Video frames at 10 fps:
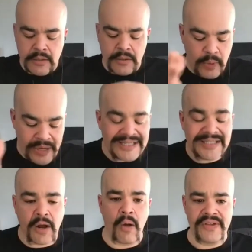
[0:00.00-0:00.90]
we need to
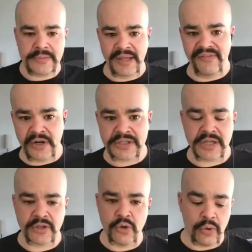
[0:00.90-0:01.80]
call these motherfuckers
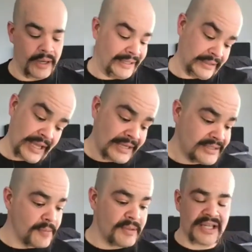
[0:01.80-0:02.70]
uncool, and God
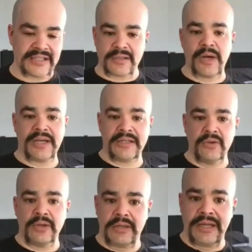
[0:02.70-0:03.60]
damn it, that's the way to
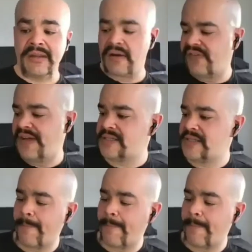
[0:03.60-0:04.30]
do it, in their face.